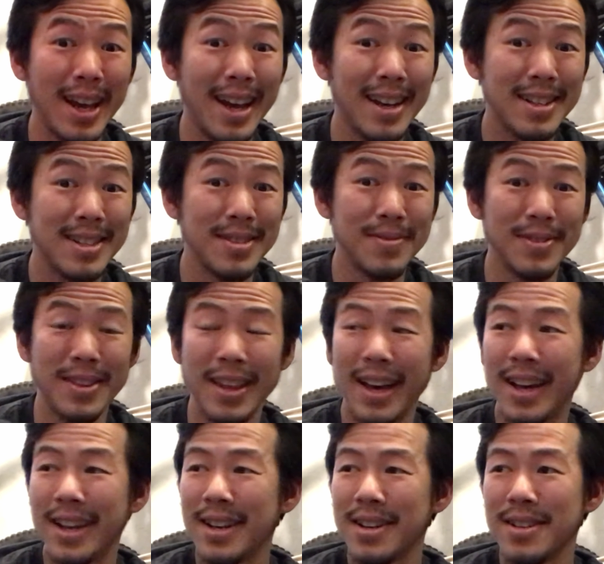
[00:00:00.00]
active in
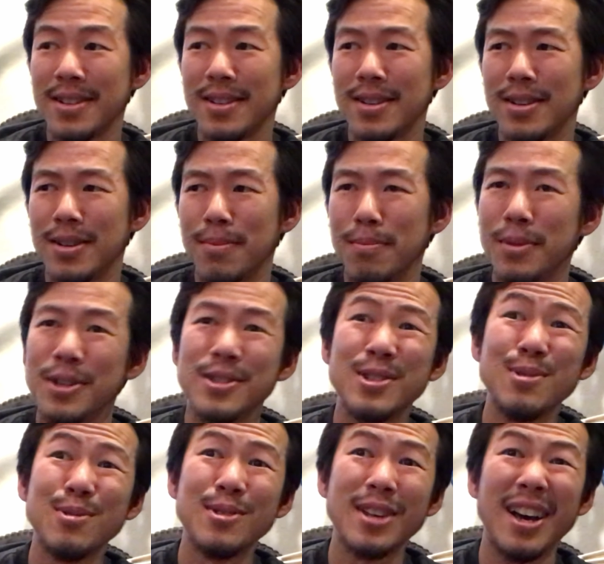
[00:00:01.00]
that in the mid
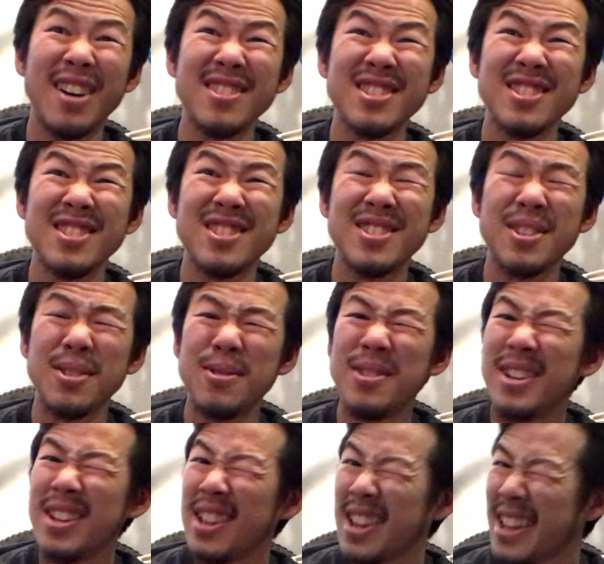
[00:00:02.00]
2000s
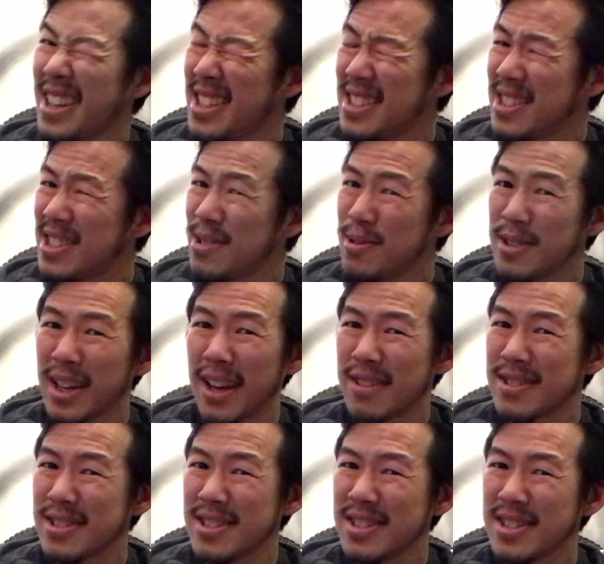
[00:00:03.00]
through the late
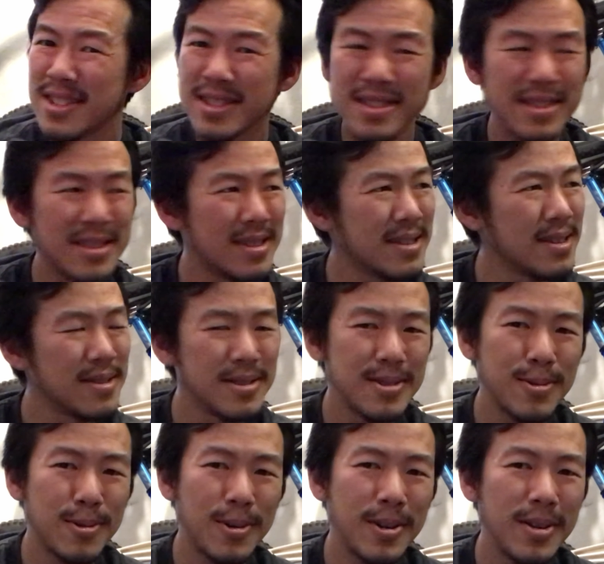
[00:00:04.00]
2000s,
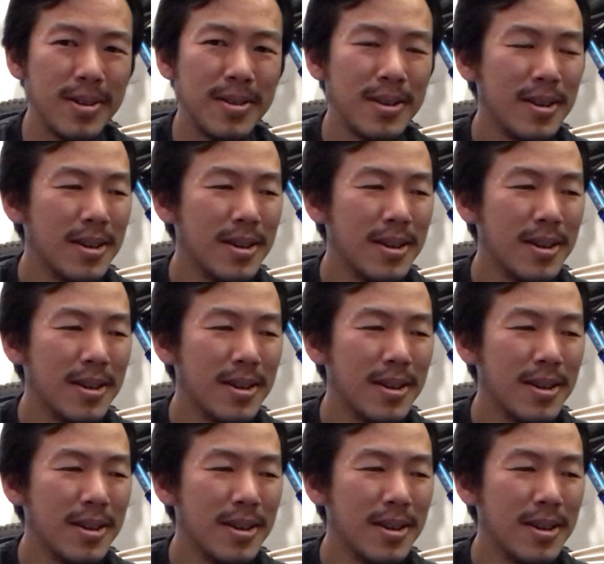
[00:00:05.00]
sorta.